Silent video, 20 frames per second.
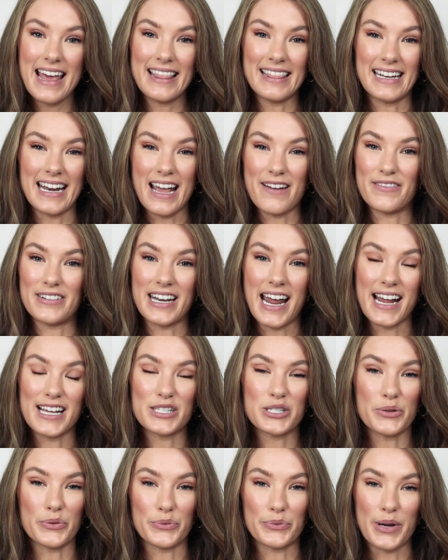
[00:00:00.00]
then I have a
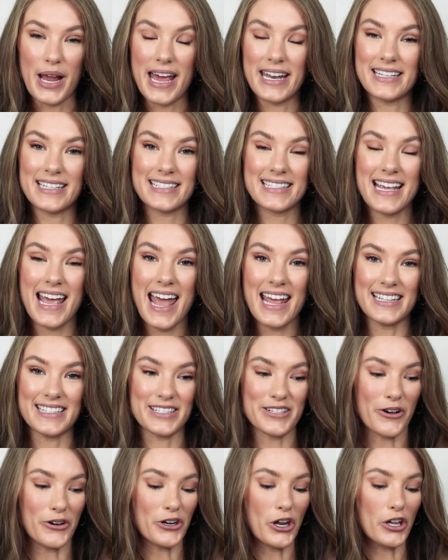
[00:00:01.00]
nice red
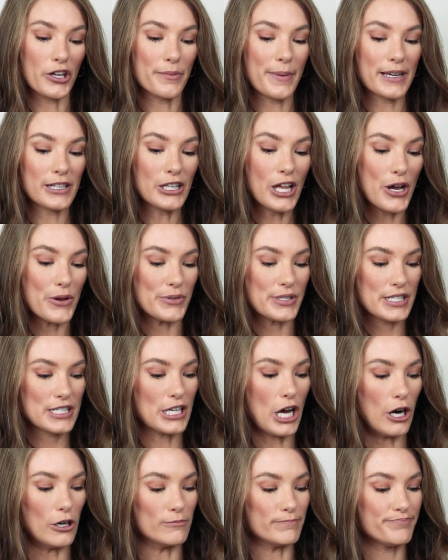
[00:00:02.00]
tint on all of my clothes.
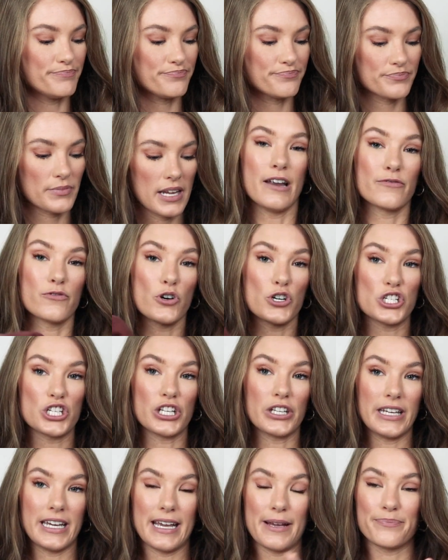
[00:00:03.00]
So
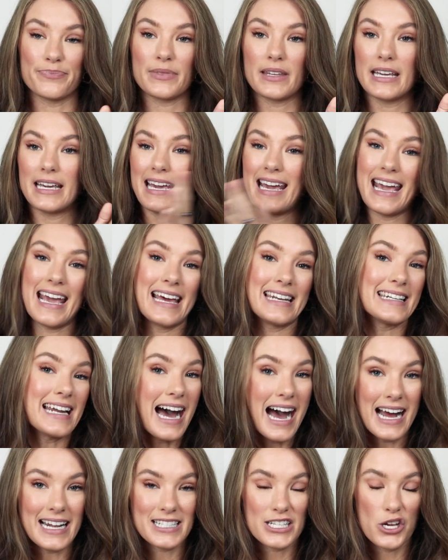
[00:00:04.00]
unfortunately,
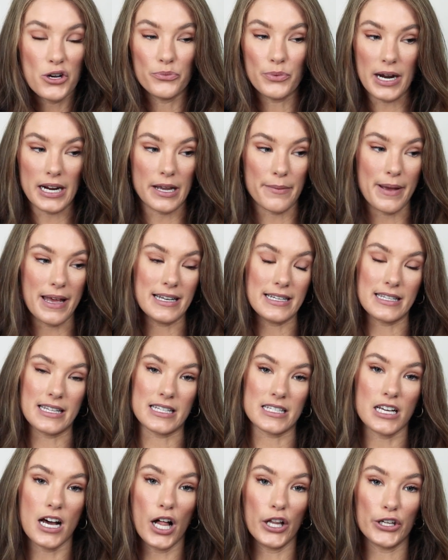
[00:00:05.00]
cannot recommend
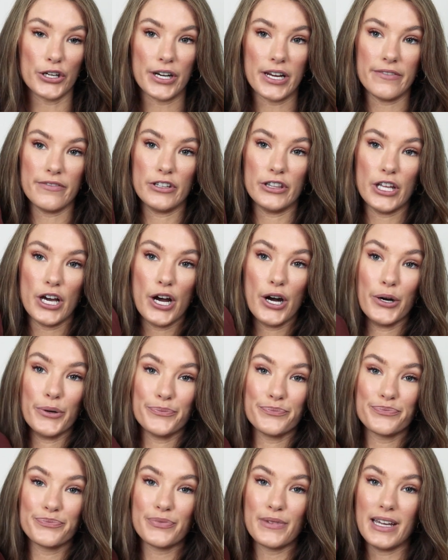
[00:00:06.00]
this color, even
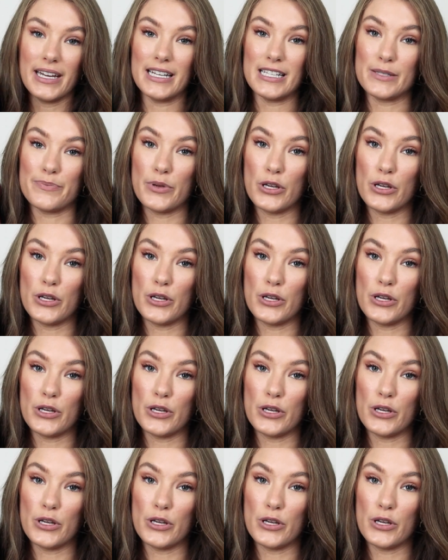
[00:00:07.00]
though it is